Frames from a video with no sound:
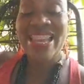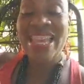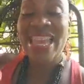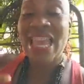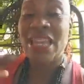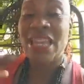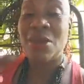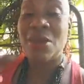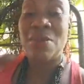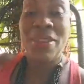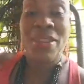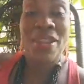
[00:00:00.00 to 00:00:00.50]

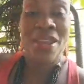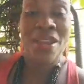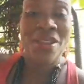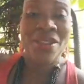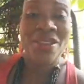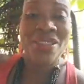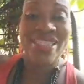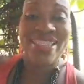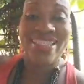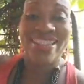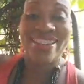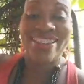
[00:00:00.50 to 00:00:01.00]
and to be
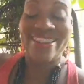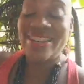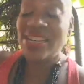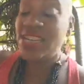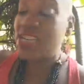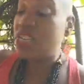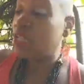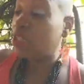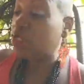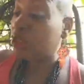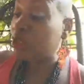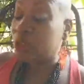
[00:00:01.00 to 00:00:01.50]
healthier.
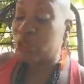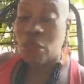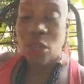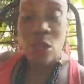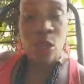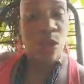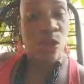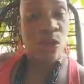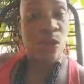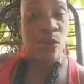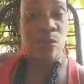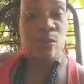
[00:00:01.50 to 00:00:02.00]

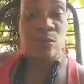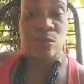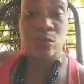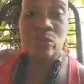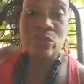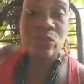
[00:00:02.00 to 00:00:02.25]
So,